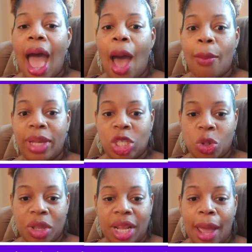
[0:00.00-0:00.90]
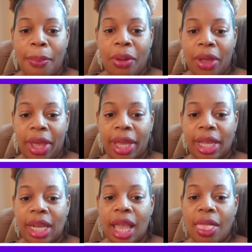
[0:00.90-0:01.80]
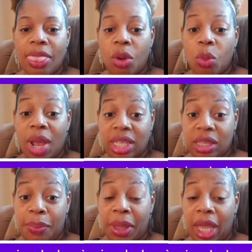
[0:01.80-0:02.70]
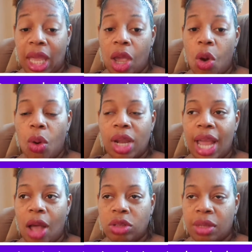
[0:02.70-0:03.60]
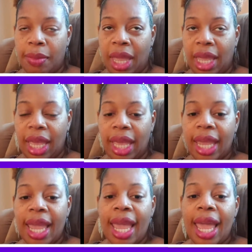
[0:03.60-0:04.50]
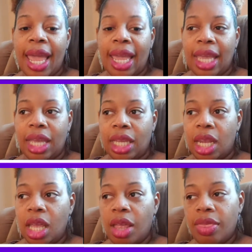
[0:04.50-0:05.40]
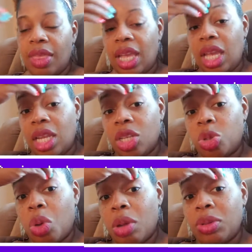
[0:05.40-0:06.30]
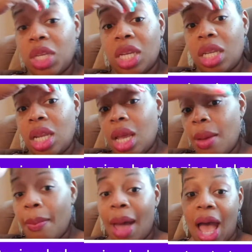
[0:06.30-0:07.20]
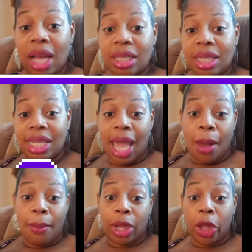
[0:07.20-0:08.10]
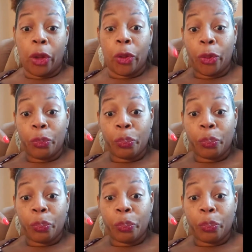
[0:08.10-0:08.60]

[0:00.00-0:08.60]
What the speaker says: I'll be sure that I put the recipe on how to make it in the description box down below,